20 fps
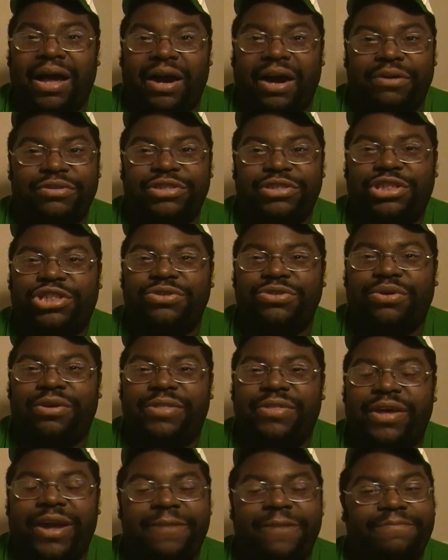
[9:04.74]
I was sure
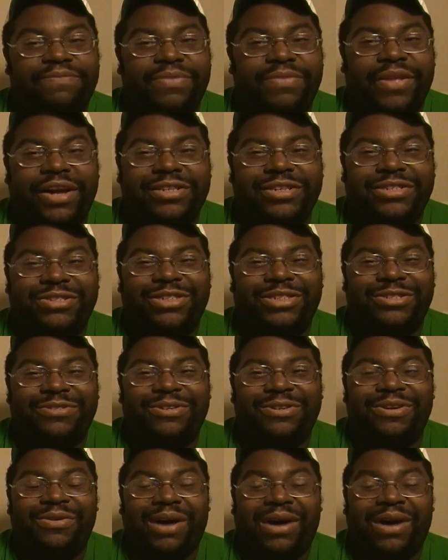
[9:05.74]
then. Not so sure.